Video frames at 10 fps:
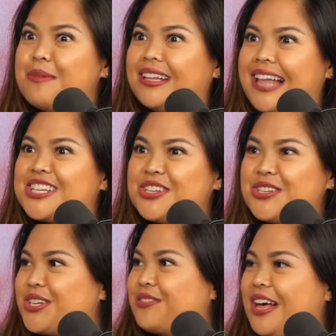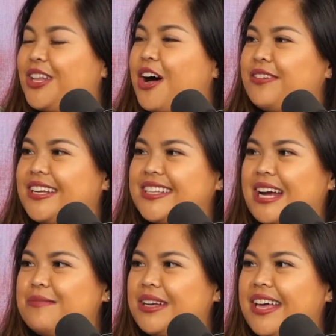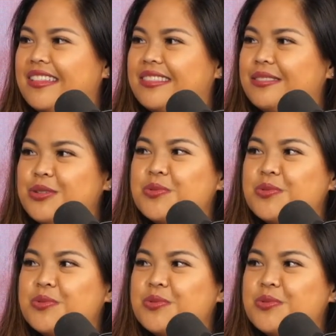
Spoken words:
My lashes just fell off and it's time to get new